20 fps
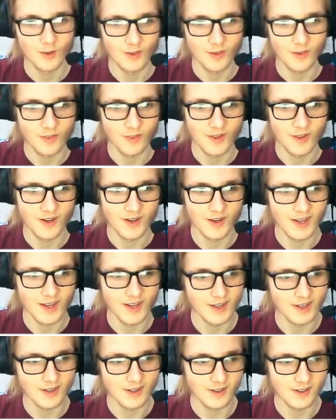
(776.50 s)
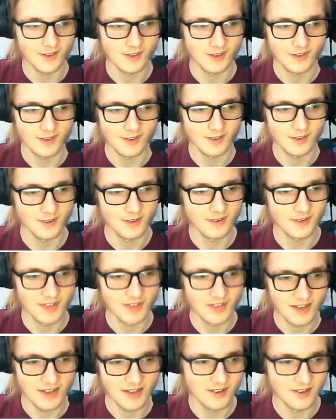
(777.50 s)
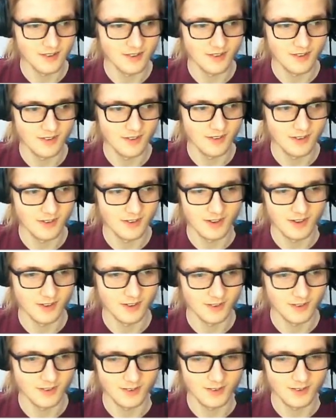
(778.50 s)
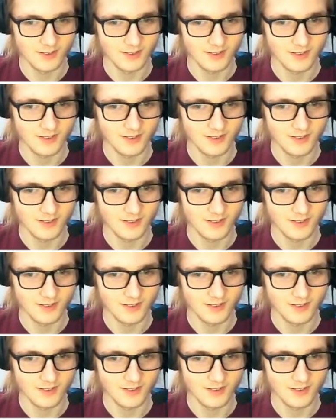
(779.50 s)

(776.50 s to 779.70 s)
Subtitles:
that he said the things